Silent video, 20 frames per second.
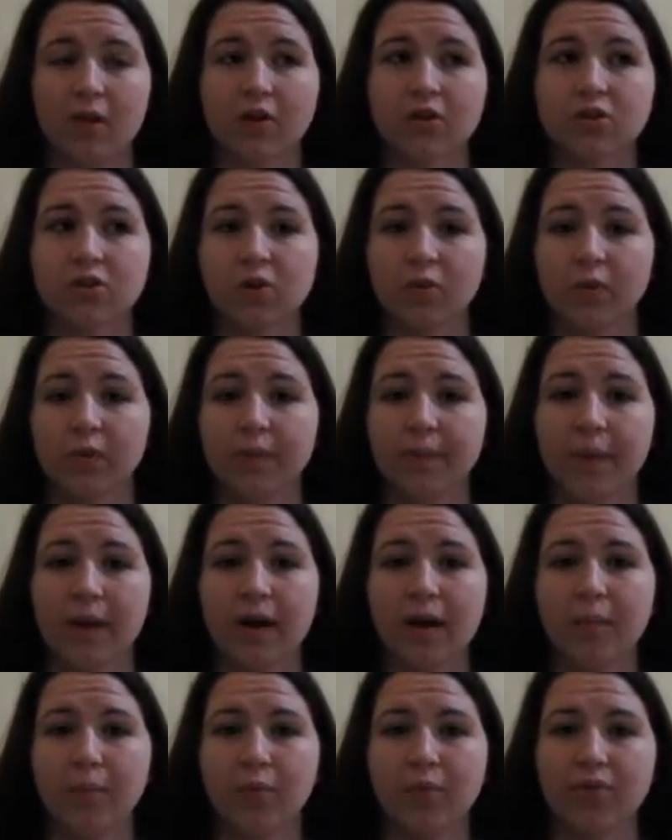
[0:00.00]
So we met
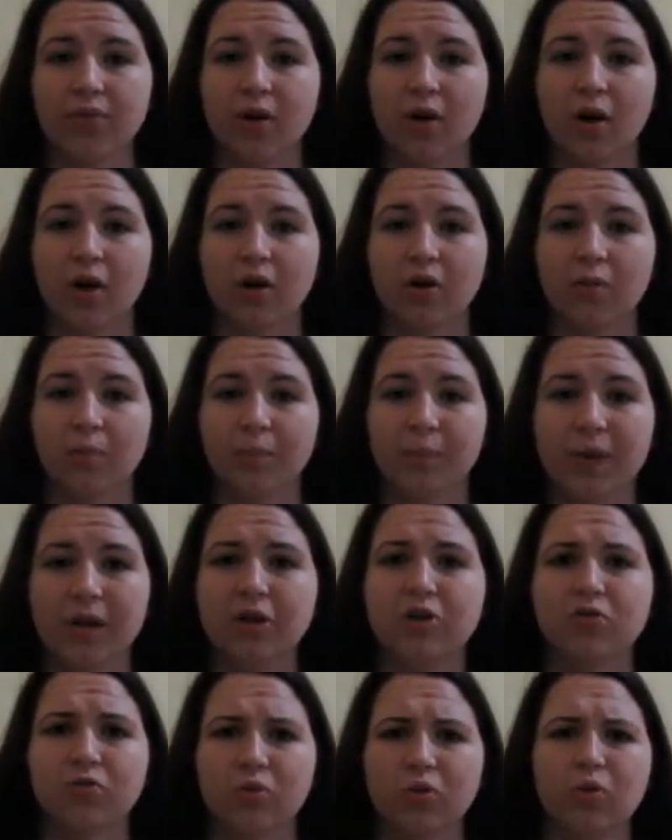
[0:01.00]
up with a
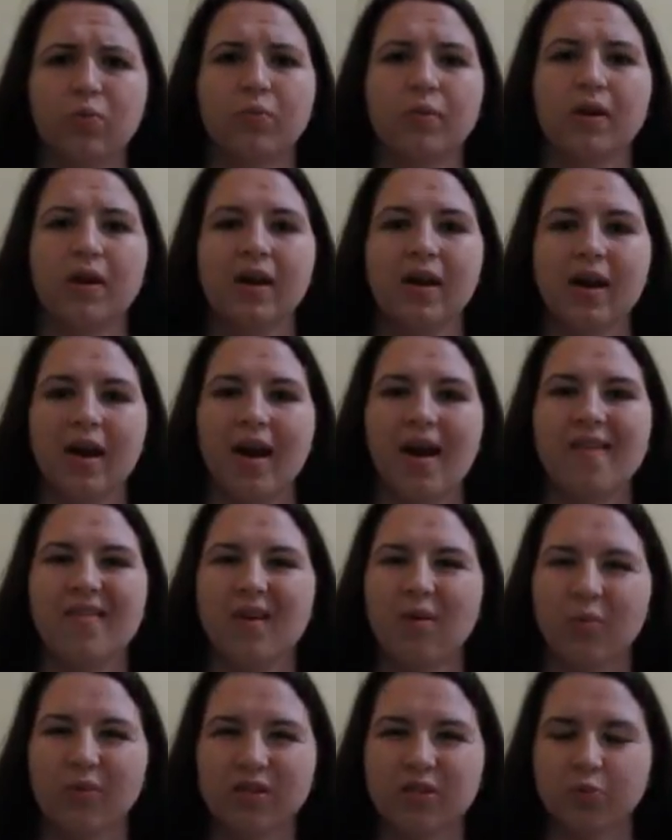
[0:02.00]
big group, and
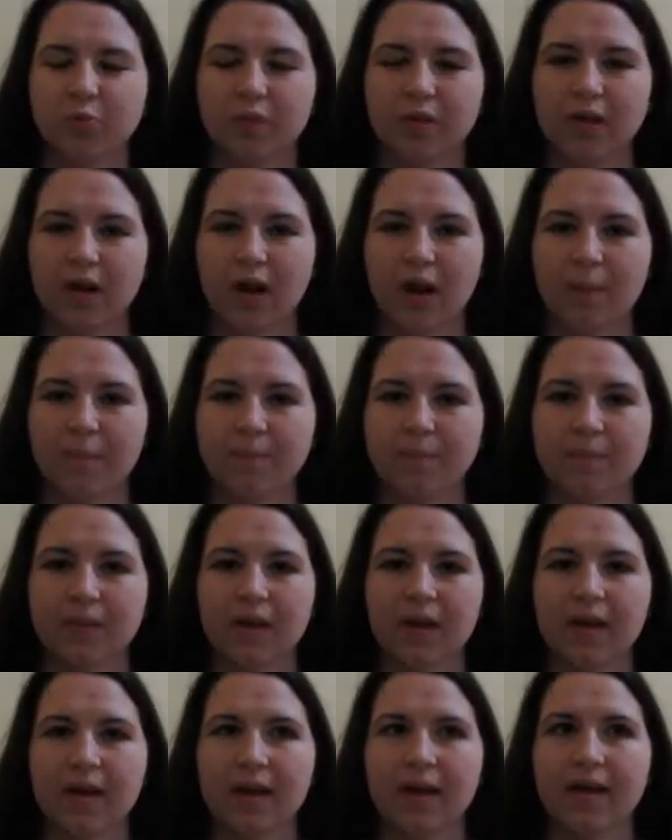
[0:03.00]
then we split up.
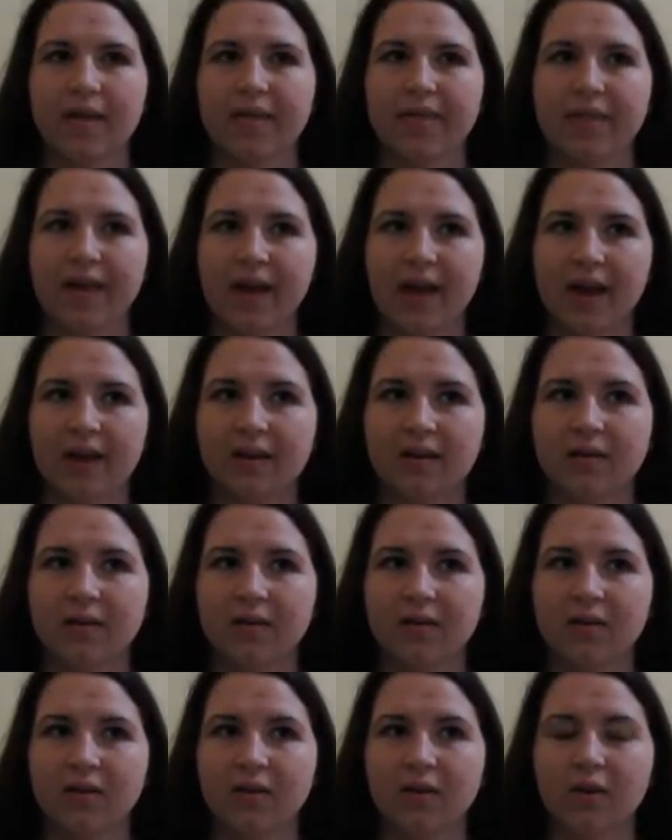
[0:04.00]

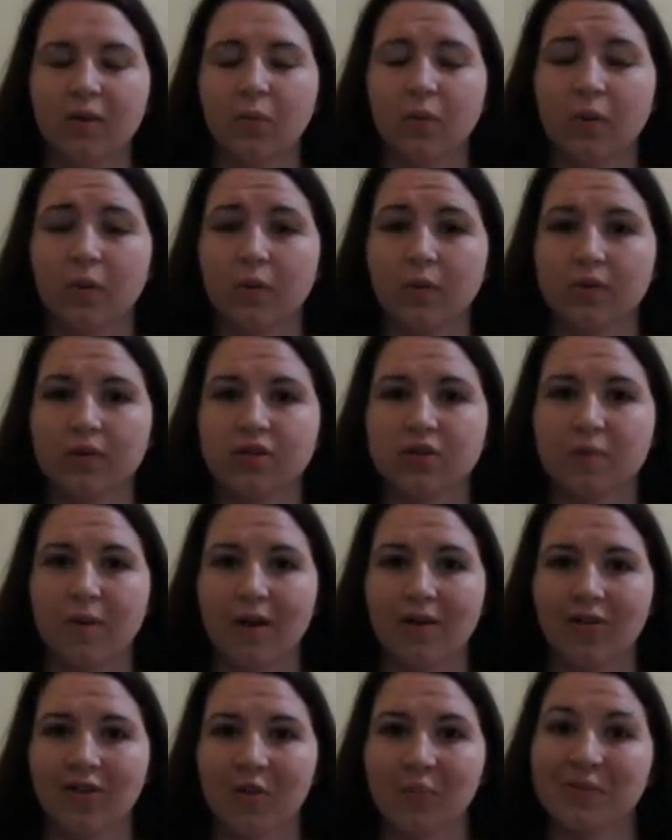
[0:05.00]
Then we were with a
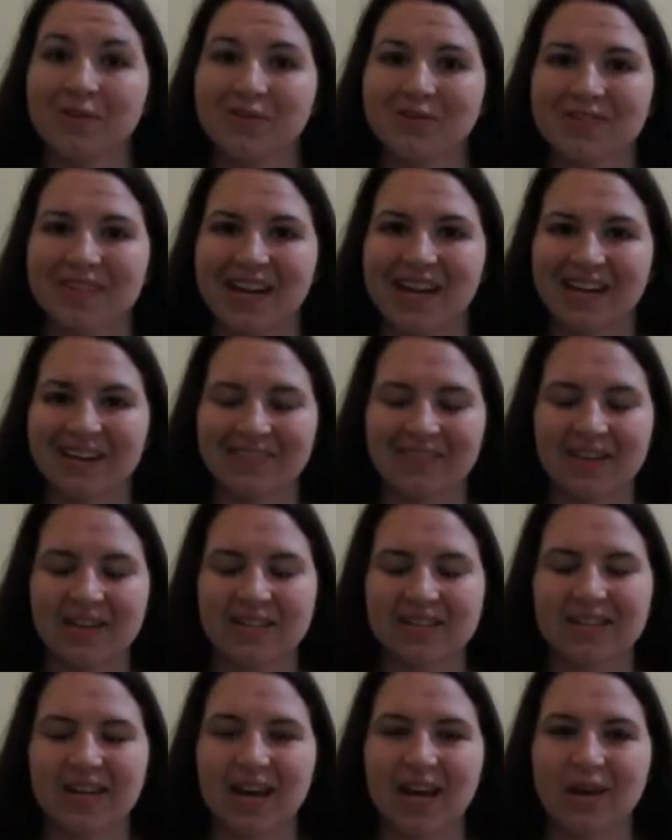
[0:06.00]
smaller group, and there was 8 of
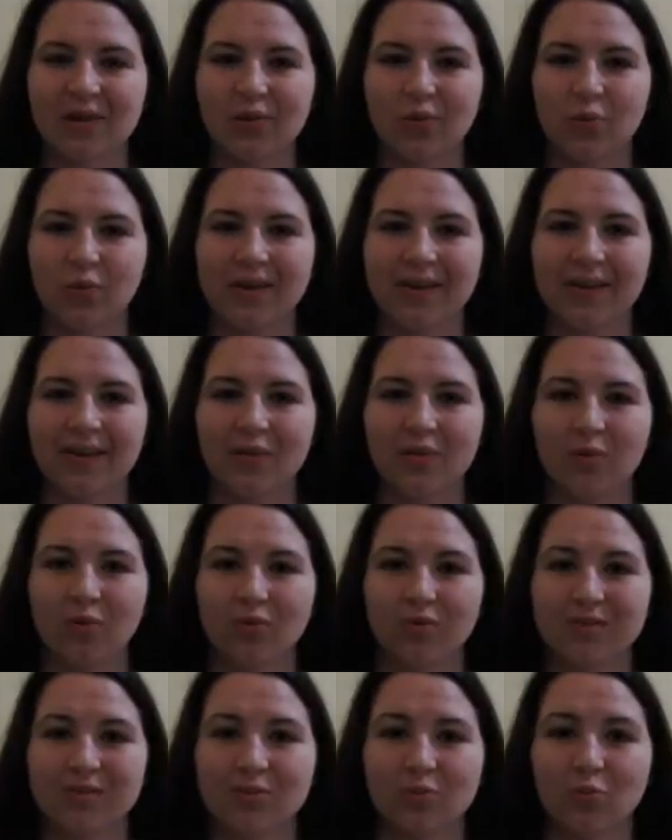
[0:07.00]
us, and we
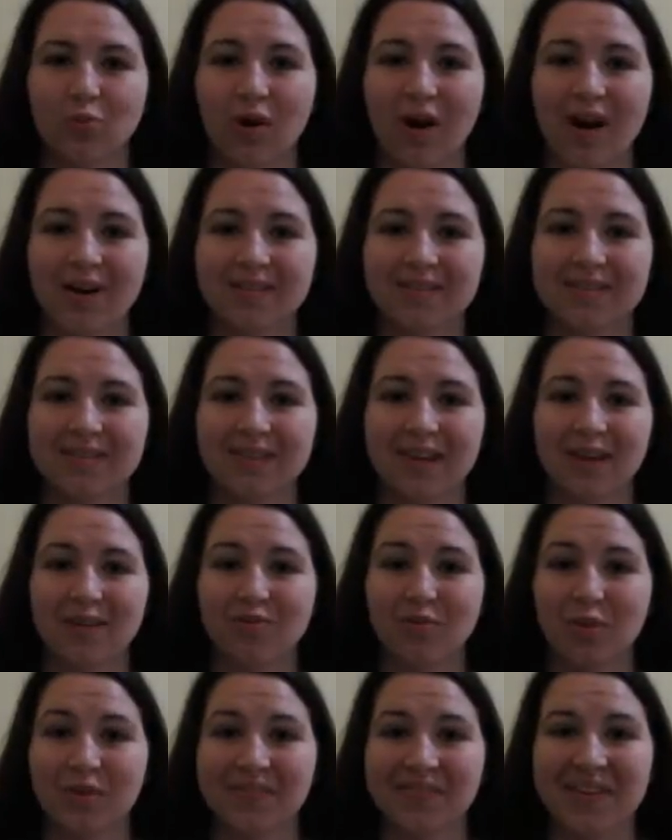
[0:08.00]
walked like
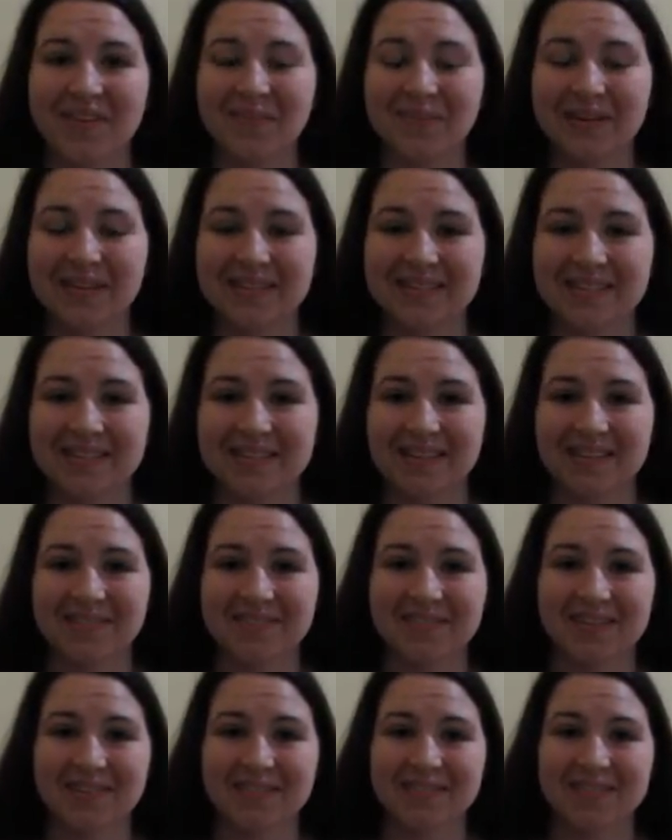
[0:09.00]
45 minutes to
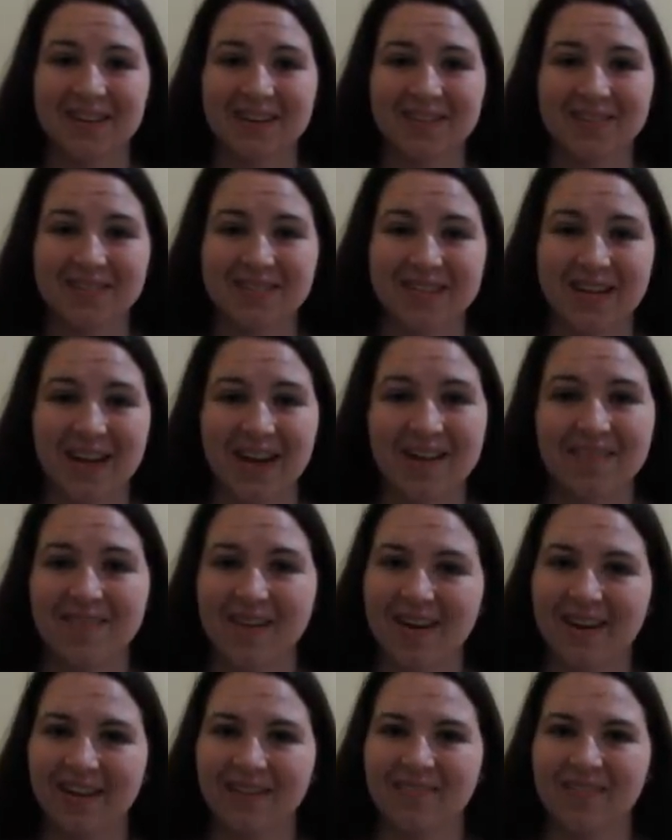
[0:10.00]
downtown San Jose.
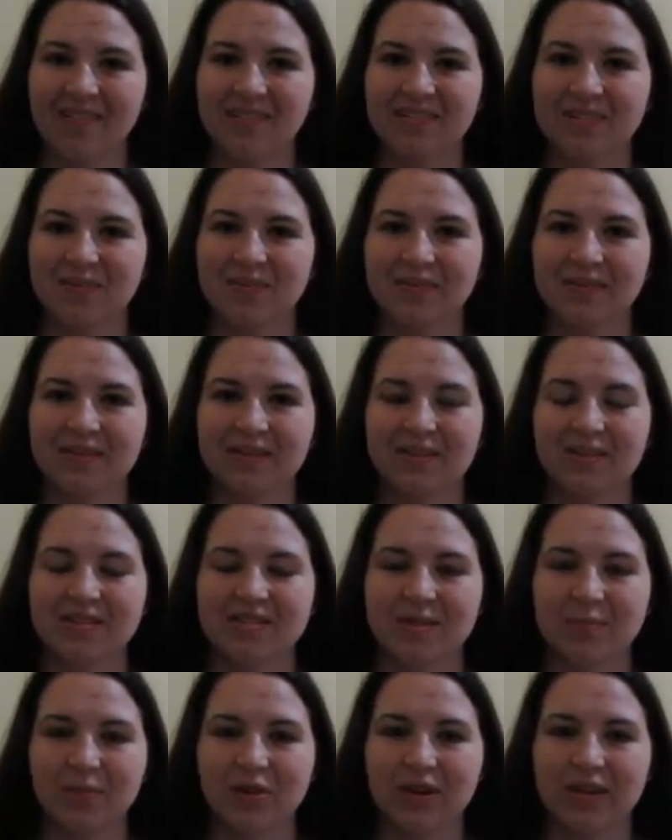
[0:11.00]
Finally found
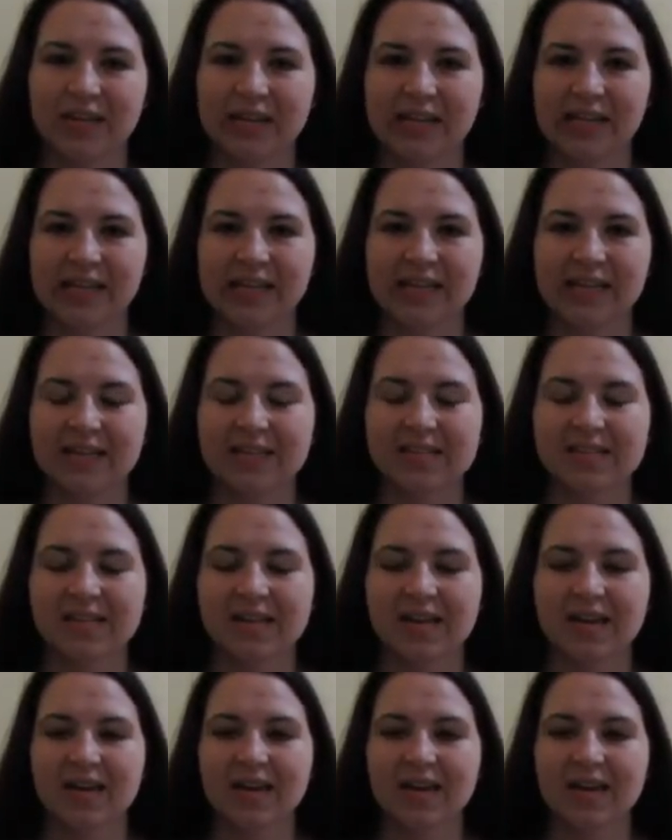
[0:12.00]
somewhere to eat.